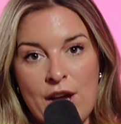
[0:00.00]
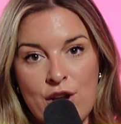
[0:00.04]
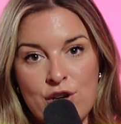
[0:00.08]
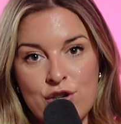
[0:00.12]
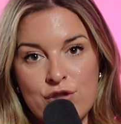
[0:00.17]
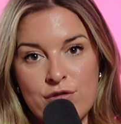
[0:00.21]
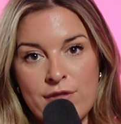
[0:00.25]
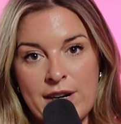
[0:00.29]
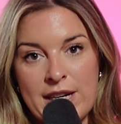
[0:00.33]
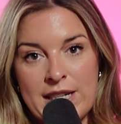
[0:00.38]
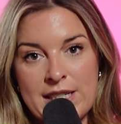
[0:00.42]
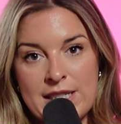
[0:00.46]

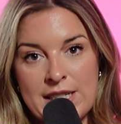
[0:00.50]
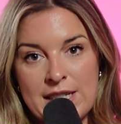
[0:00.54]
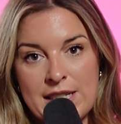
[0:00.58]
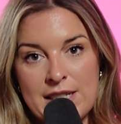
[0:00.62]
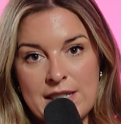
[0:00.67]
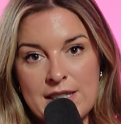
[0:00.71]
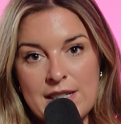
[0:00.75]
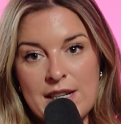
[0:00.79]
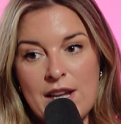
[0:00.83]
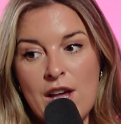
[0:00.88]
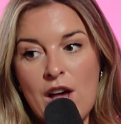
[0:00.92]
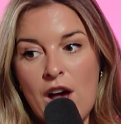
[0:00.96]

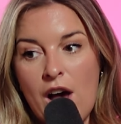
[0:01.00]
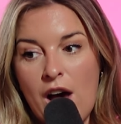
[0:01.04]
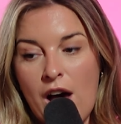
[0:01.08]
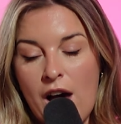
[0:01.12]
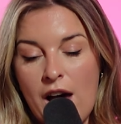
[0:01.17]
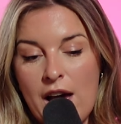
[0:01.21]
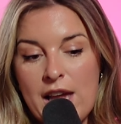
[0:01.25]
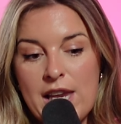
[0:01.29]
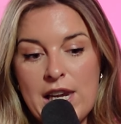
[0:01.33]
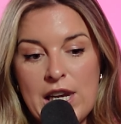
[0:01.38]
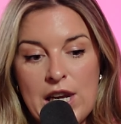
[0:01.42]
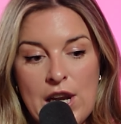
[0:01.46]
underrated.
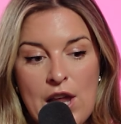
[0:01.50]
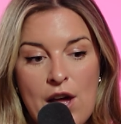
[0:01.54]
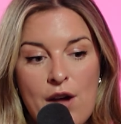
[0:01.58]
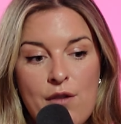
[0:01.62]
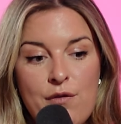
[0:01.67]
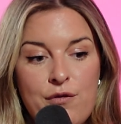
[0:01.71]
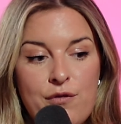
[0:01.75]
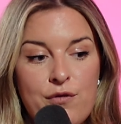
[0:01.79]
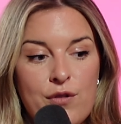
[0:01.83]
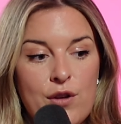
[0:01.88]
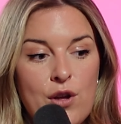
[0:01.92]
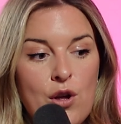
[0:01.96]
I
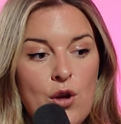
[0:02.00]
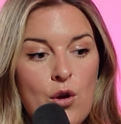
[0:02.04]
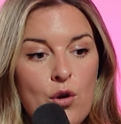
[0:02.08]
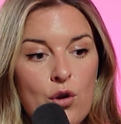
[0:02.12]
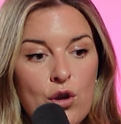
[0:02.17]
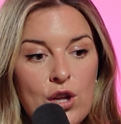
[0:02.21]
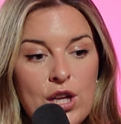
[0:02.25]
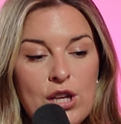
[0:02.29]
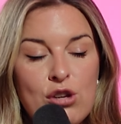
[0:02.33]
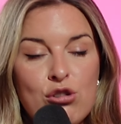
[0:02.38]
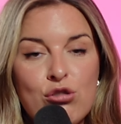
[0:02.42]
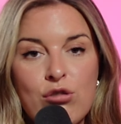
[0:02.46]
love
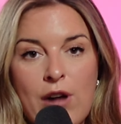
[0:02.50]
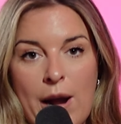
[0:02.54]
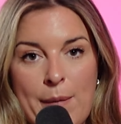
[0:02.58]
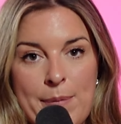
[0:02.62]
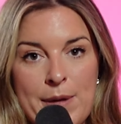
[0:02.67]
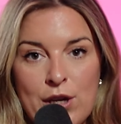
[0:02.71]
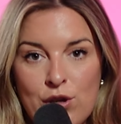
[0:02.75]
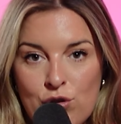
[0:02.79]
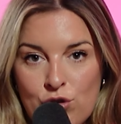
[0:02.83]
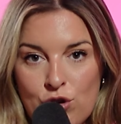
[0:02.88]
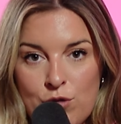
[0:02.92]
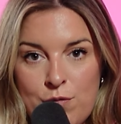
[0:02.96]

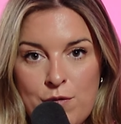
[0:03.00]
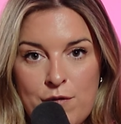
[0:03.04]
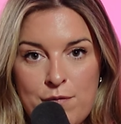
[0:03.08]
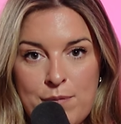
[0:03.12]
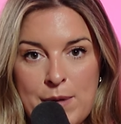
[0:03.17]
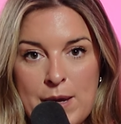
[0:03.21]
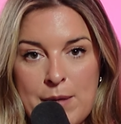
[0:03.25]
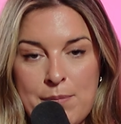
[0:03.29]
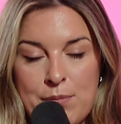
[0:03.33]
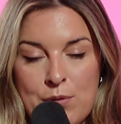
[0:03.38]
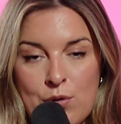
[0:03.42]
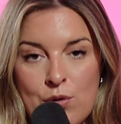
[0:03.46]
grabbing a group of
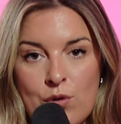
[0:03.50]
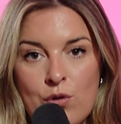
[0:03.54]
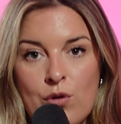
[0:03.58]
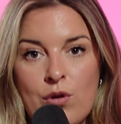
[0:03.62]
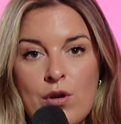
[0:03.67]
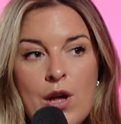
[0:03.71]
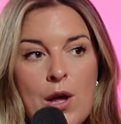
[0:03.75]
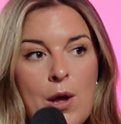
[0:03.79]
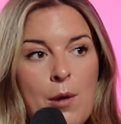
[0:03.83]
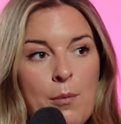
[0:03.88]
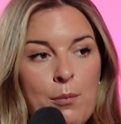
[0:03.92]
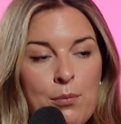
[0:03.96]
people,
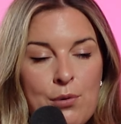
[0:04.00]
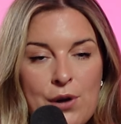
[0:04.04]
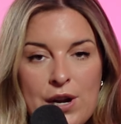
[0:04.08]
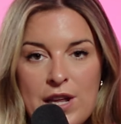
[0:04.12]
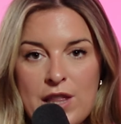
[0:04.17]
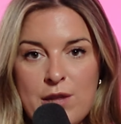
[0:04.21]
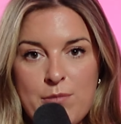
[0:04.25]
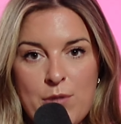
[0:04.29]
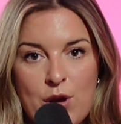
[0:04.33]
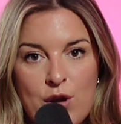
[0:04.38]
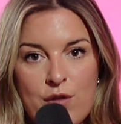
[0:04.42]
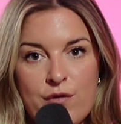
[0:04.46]
bringing
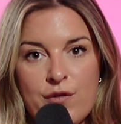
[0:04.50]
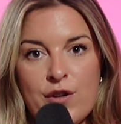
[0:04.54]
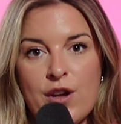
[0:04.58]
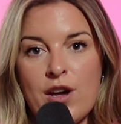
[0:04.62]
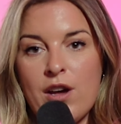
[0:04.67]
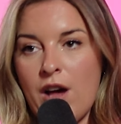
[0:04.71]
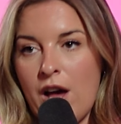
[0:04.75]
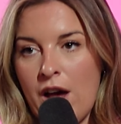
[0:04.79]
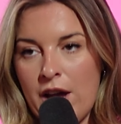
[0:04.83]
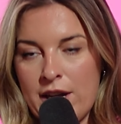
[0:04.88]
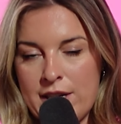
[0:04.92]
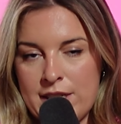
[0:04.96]
them
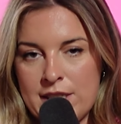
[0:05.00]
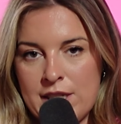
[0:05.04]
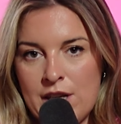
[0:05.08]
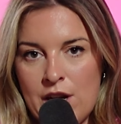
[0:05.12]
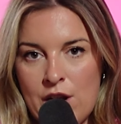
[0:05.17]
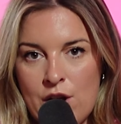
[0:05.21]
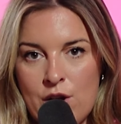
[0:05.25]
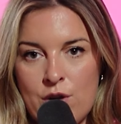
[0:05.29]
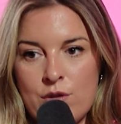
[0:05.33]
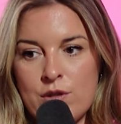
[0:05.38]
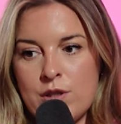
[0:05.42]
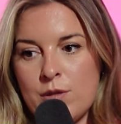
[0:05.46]
over, eyes
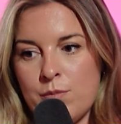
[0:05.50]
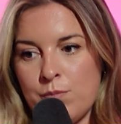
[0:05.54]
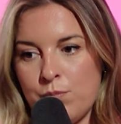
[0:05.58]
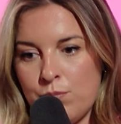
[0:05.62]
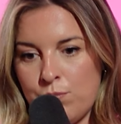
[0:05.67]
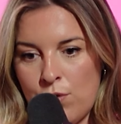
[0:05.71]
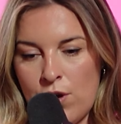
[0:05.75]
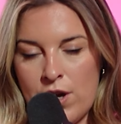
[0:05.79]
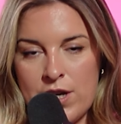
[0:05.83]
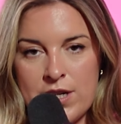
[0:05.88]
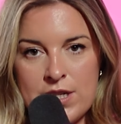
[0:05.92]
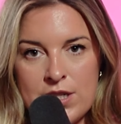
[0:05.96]
closed,
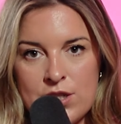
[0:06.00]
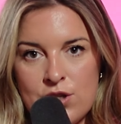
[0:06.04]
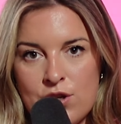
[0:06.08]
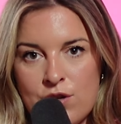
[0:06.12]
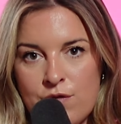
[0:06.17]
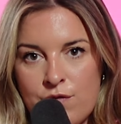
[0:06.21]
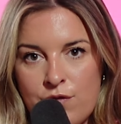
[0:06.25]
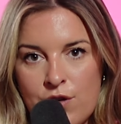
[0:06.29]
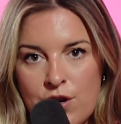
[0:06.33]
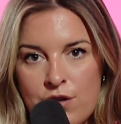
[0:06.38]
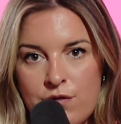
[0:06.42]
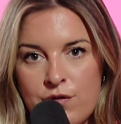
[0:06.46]
bride is stood
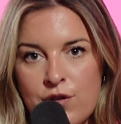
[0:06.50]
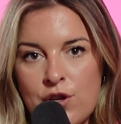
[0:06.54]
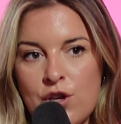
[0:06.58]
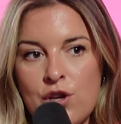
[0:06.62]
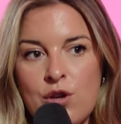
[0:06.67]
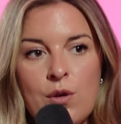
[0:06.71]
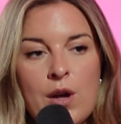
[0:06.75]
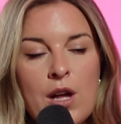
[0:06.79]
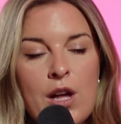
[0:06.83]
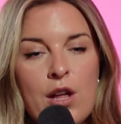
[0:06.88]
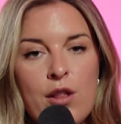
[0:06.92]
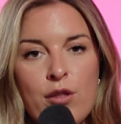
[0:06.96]
in front of
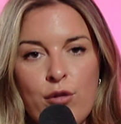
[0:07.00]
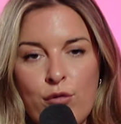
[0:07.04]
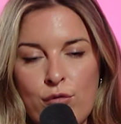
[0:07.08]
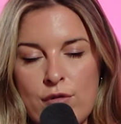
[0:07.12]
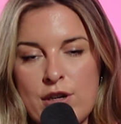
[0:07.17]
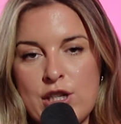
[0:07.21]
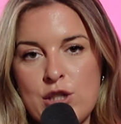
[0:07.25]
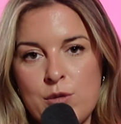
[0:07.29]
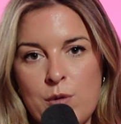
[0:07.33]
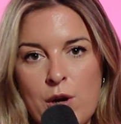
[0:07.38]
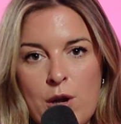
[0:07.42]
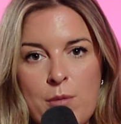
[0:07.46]
you, 3,
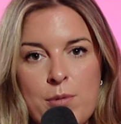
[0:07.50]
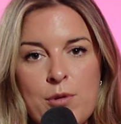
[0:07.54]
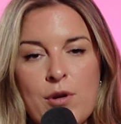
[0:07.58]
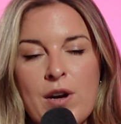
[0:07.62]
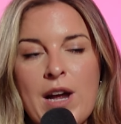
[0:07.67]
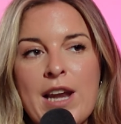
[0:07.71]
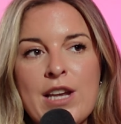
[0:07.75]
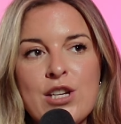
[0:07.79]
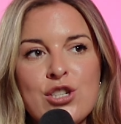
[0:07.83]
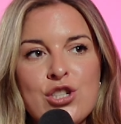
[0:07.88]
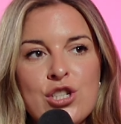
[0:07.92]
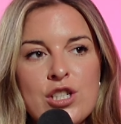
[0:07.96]
2, 1, open your eyes.
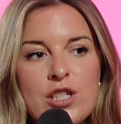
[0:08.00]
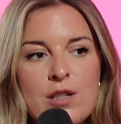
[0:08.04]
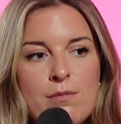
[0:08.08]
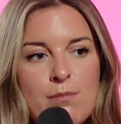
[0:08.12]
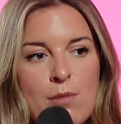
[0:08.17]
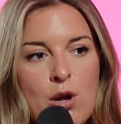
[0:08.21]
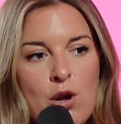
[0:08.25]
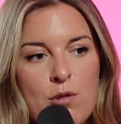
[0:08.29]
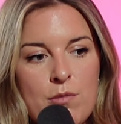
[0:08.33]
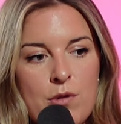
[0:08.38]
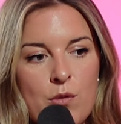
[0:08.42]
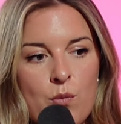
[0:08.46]
And it's just a
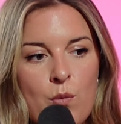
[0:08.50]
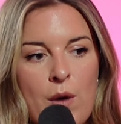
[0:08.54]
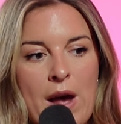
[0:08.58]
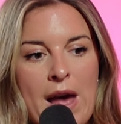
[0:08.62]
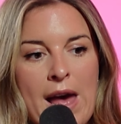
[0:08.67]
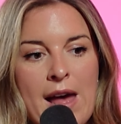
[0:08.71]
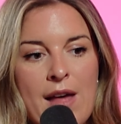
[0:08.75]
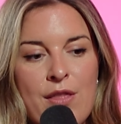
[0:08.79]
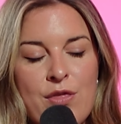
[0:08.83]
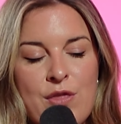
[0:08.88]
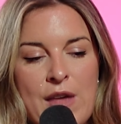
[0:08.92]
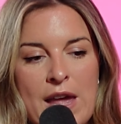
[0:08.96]
moment
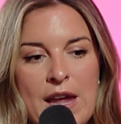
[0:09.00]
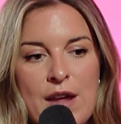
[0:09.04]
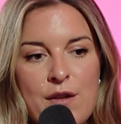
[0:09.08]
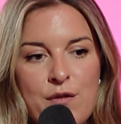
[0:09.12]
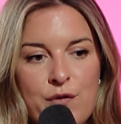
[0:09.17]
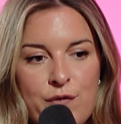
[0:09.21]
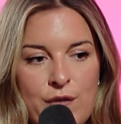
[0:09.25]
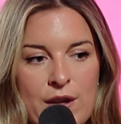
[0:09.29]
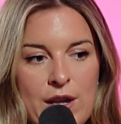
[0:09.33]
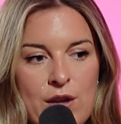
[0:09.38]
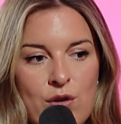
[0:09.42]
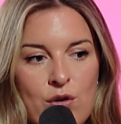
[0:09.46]
where they
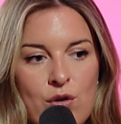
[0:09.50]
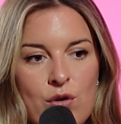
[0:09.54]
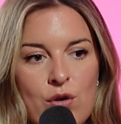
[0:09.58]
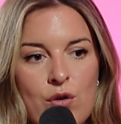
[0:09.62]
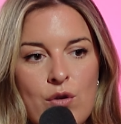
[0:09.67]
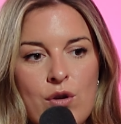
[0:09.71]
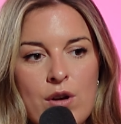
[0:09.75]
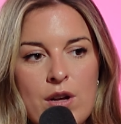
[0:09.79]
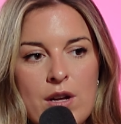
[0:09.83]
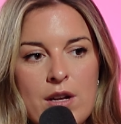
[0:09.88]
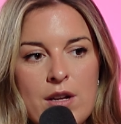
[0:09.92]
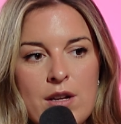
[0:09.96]

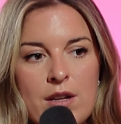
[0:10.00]
feel,